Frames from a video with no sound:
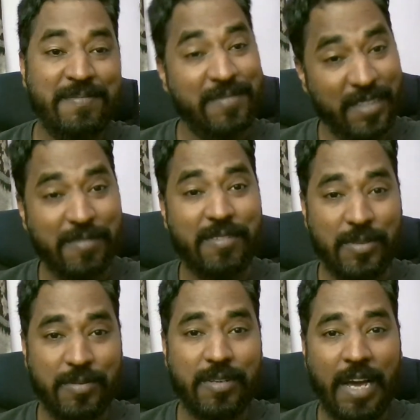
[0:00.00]
You
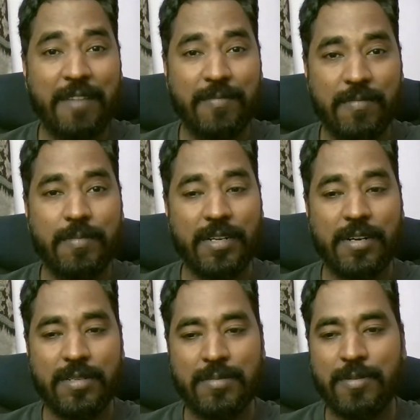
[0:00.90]
would have better
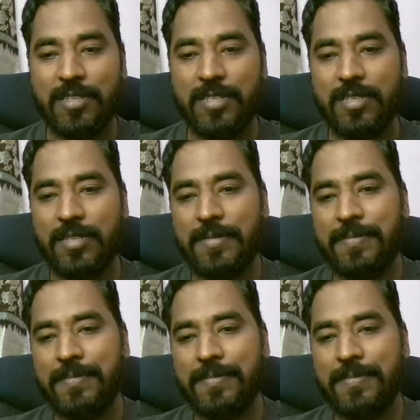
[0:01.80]
responses.